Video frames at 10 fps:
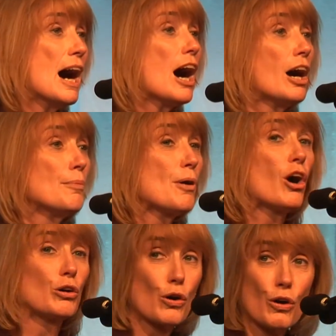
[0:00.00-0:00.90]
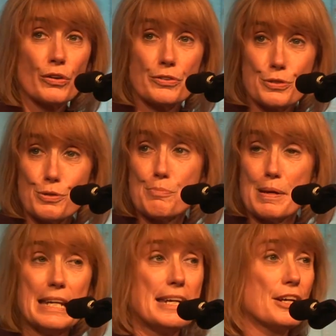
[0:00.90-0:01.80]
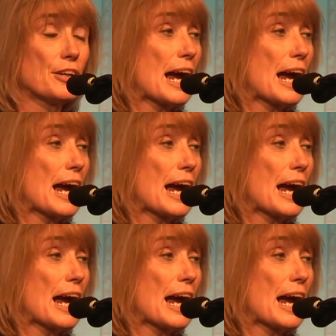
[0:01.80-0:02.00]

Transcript: are all due to be here,